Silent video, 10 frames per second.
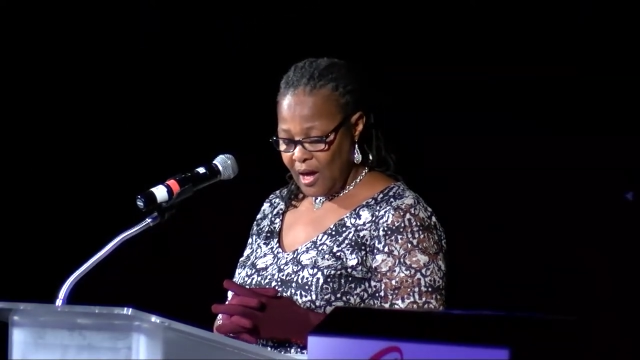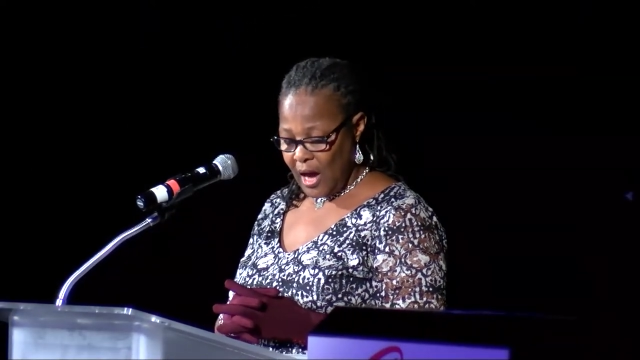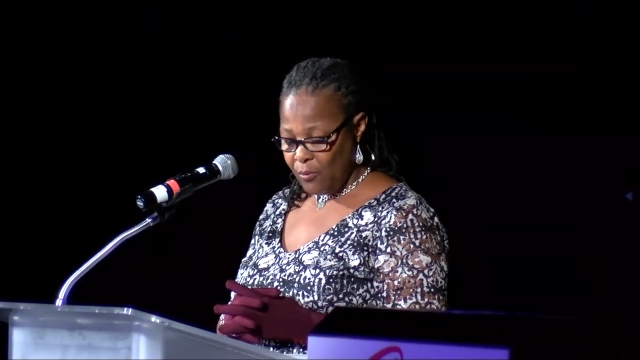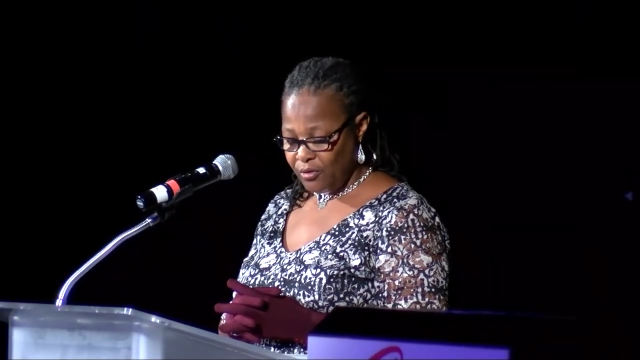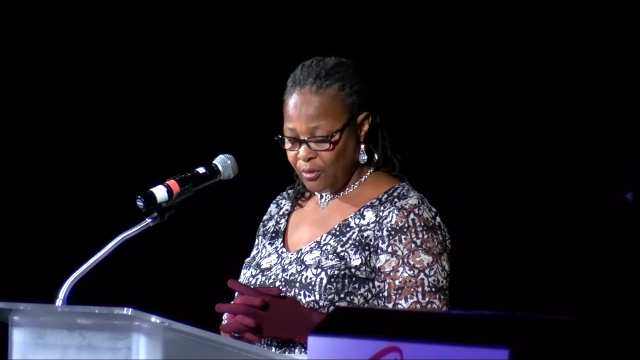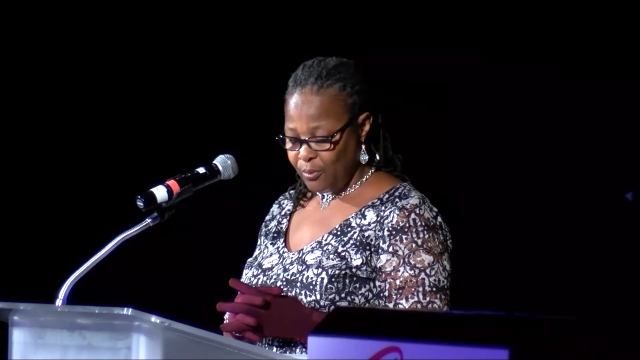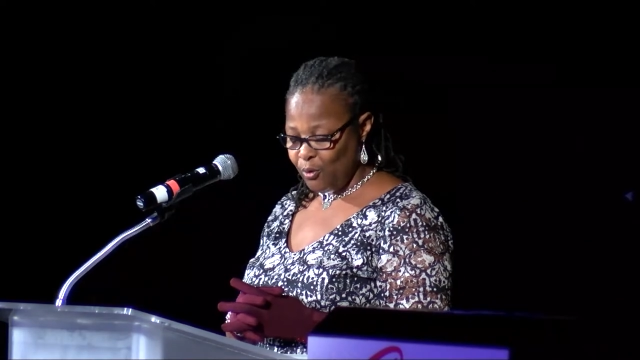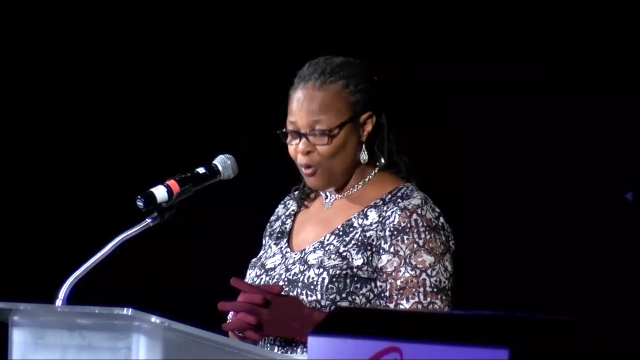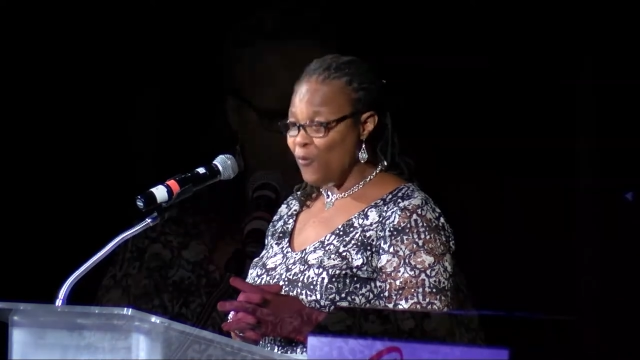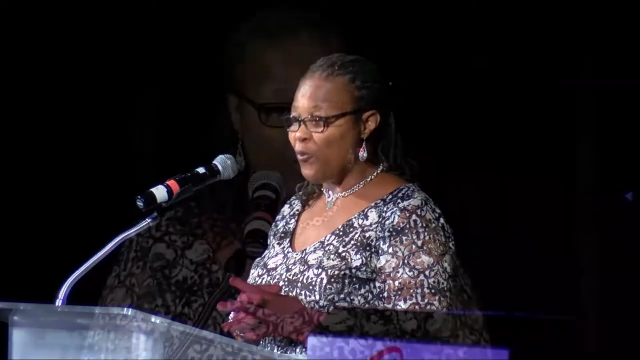I was
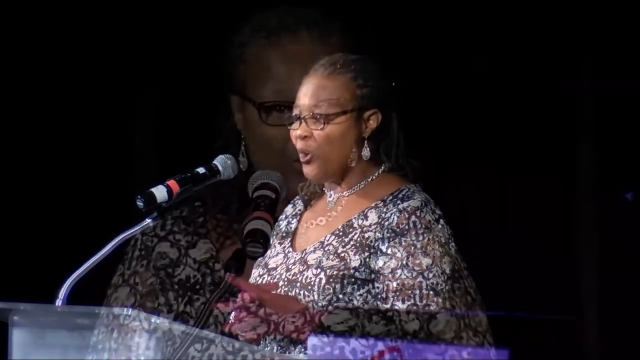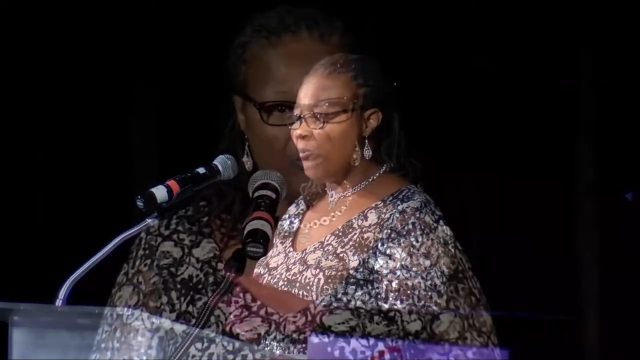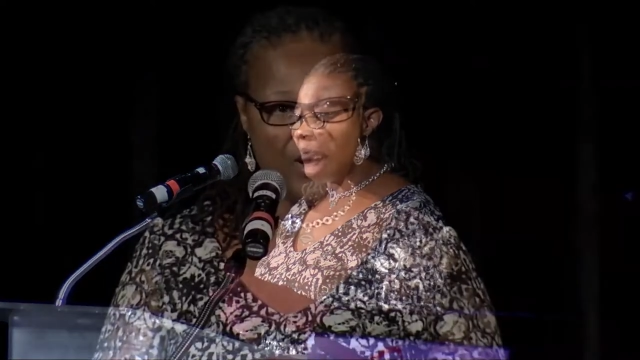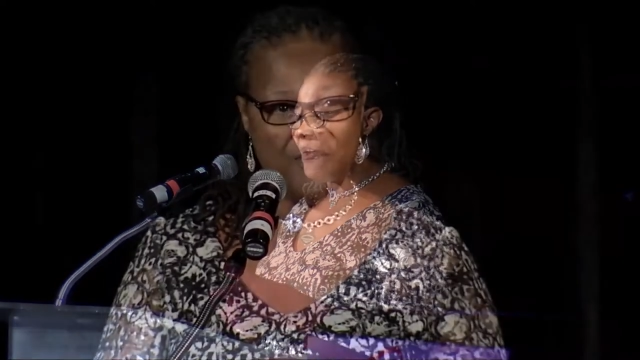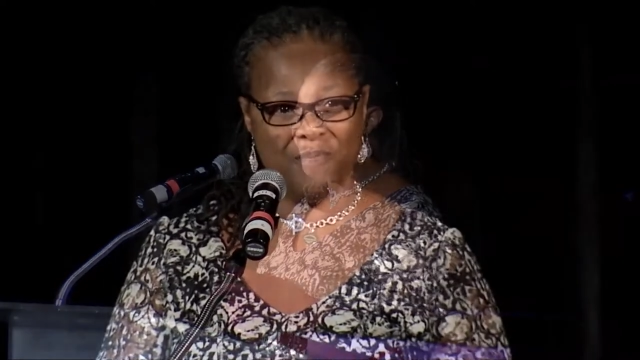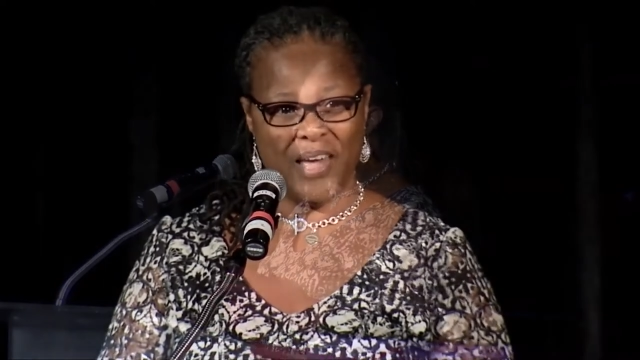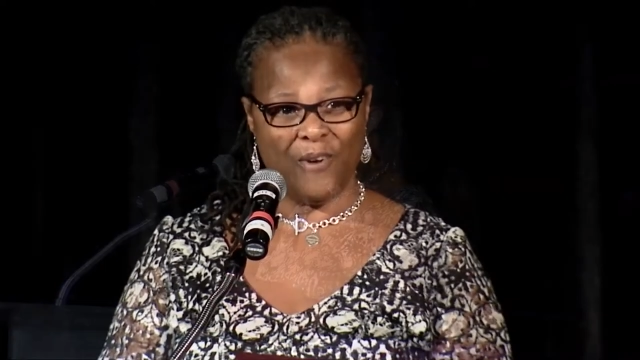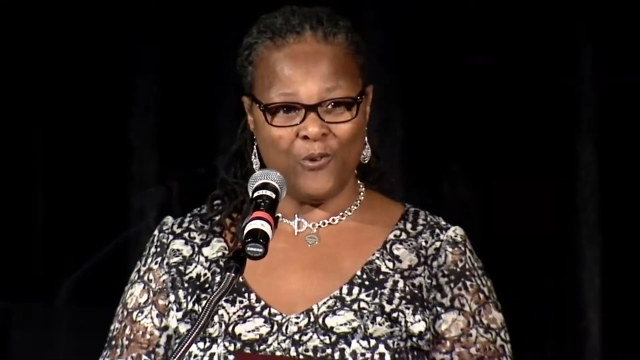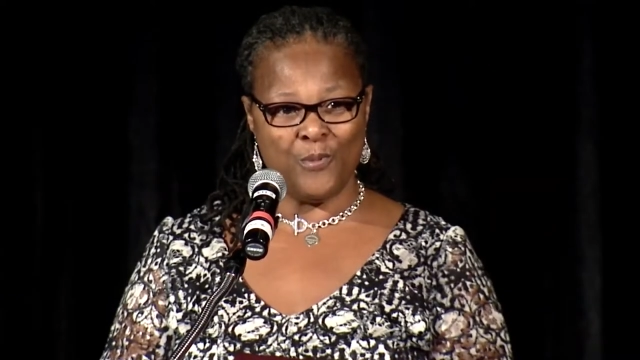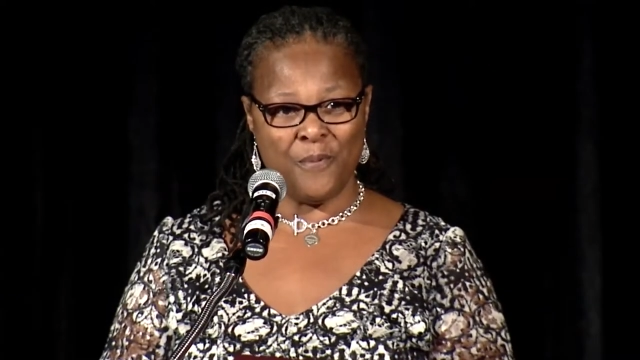approved for a
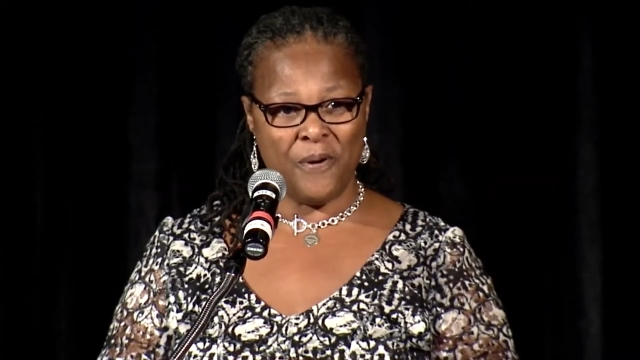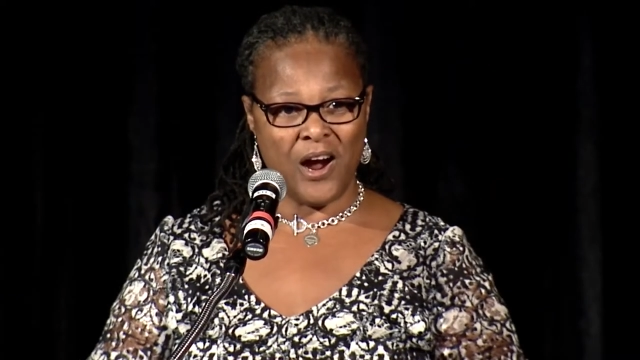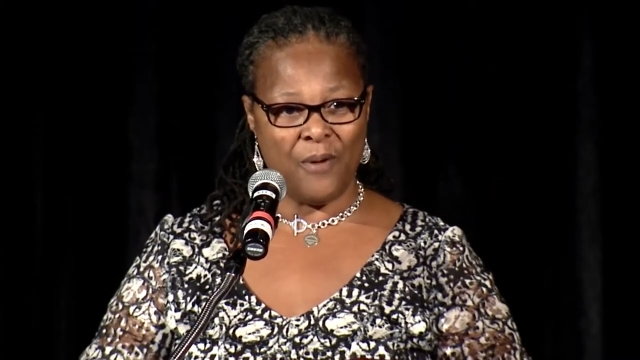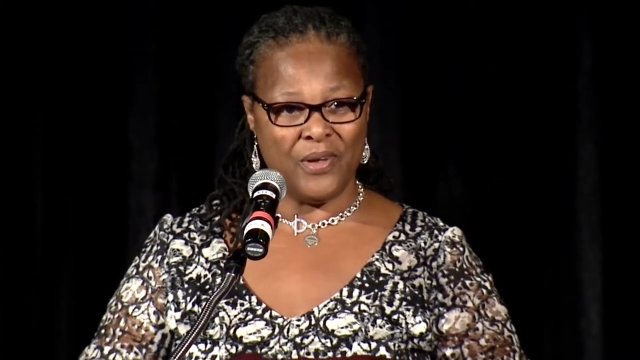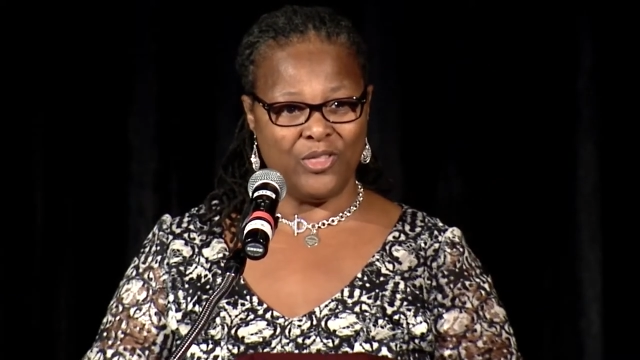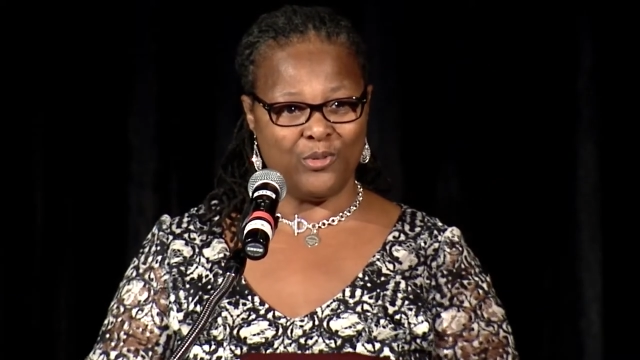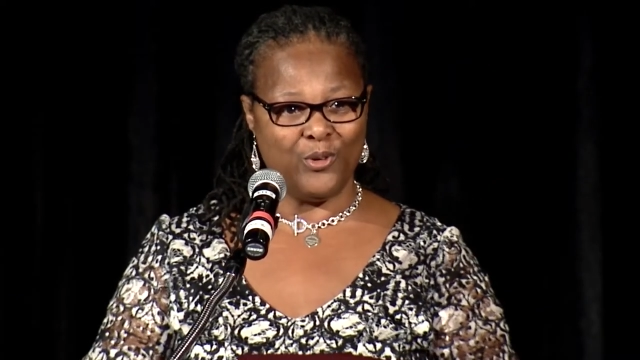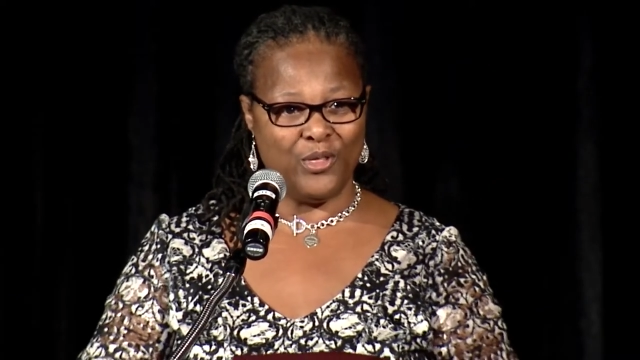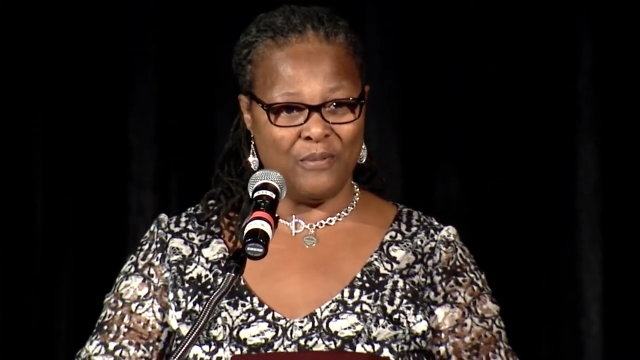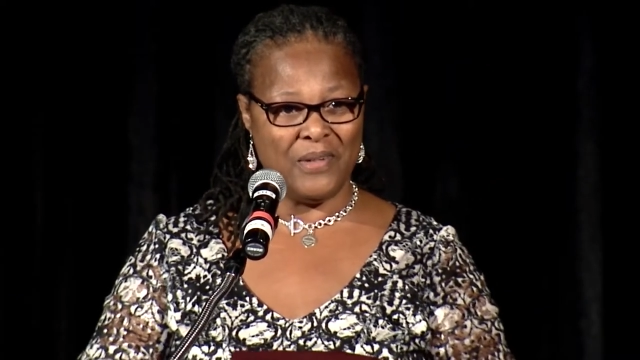one-bedroom apartment through the